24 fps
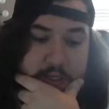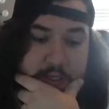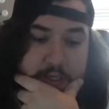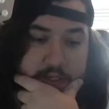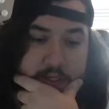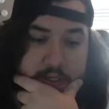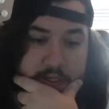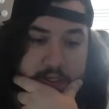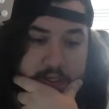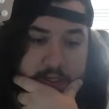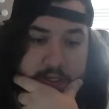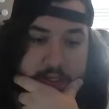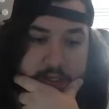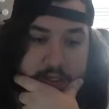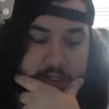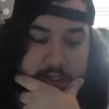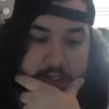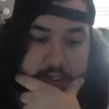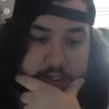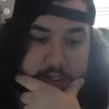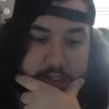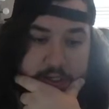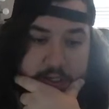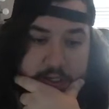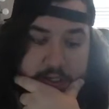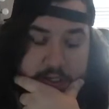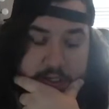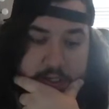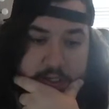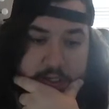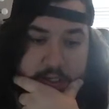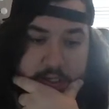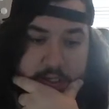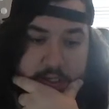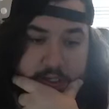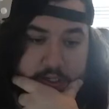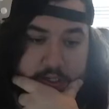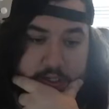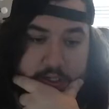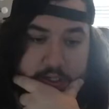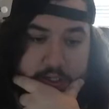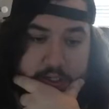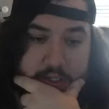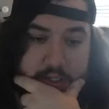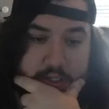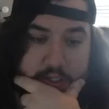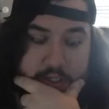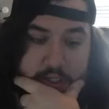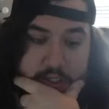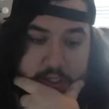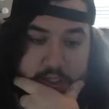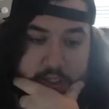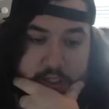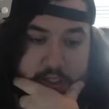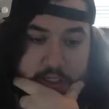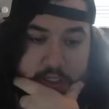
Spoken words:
Nothing is said.